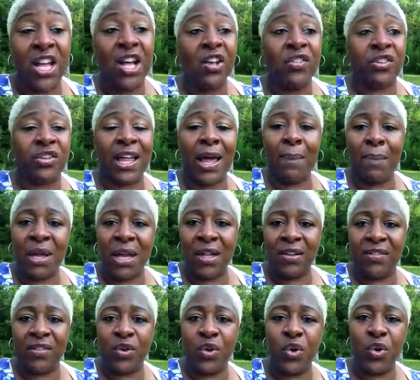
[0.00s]
So that
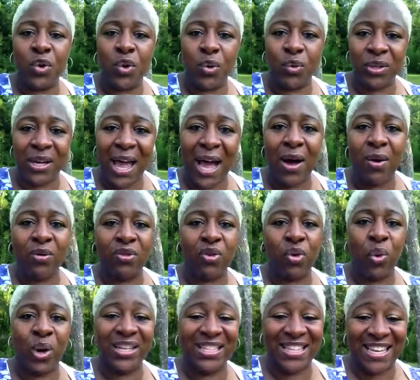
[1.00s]
means Google now is
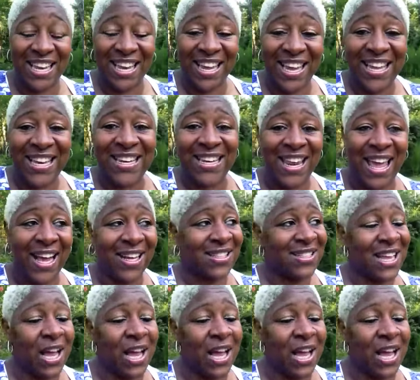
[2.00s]
going to index